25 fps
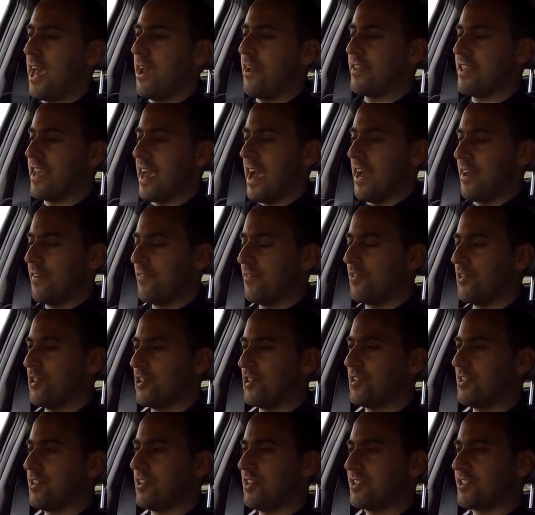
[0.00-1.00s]
Yeah, the
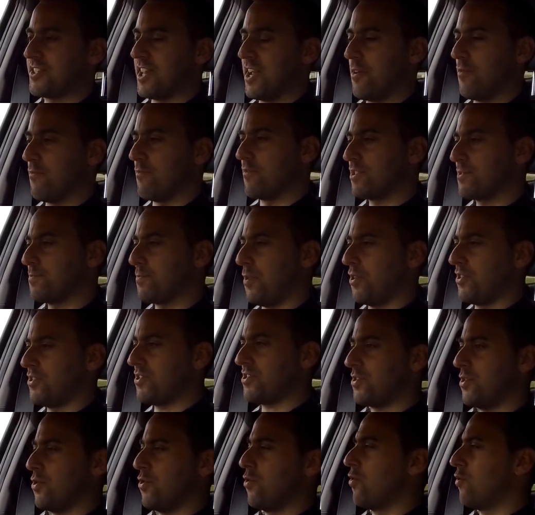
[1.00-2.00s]
steering
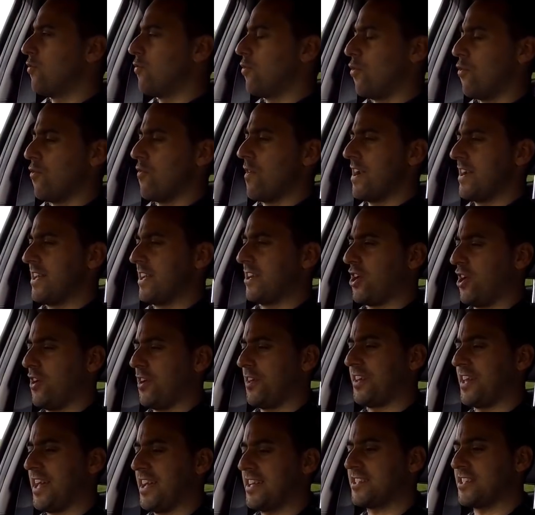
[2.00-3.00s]
response already kind
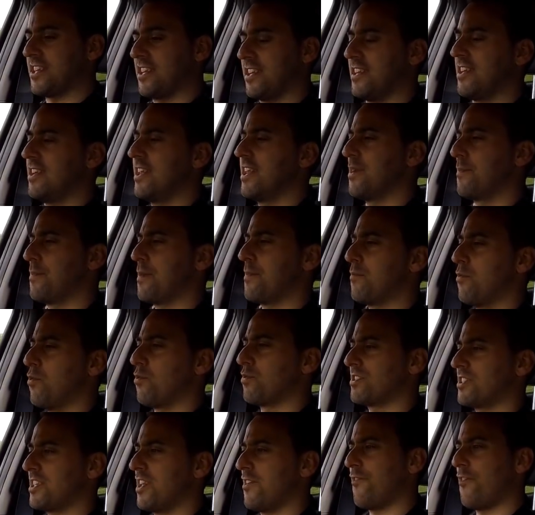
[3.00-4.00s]
of gets a little bit more
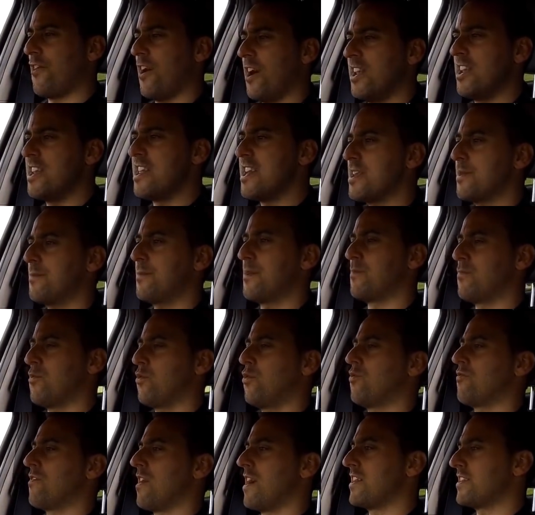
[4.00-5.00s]
stiffer, a little bit
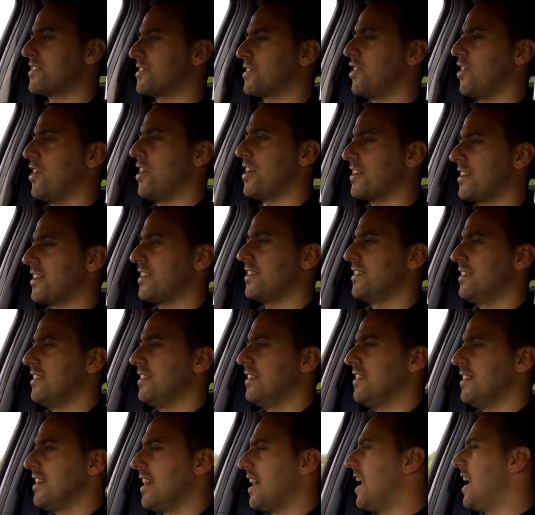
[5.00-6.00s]
more race-like,
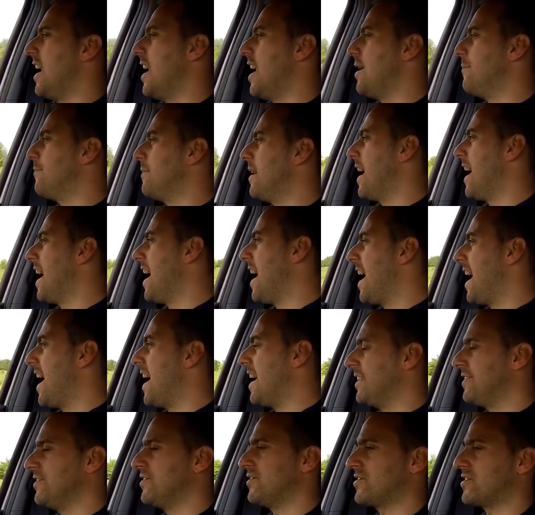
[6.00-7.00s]

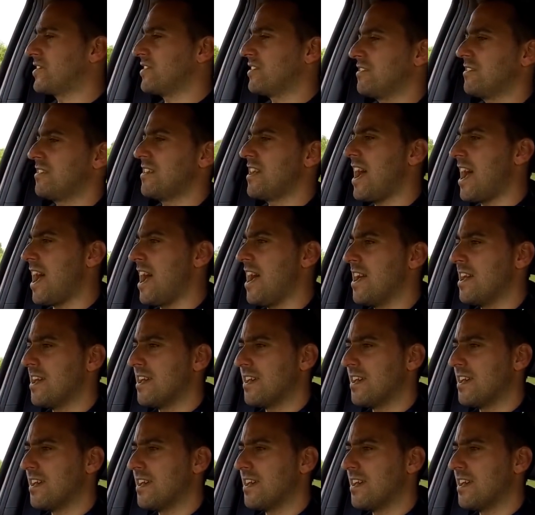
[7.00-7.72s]
and yeah,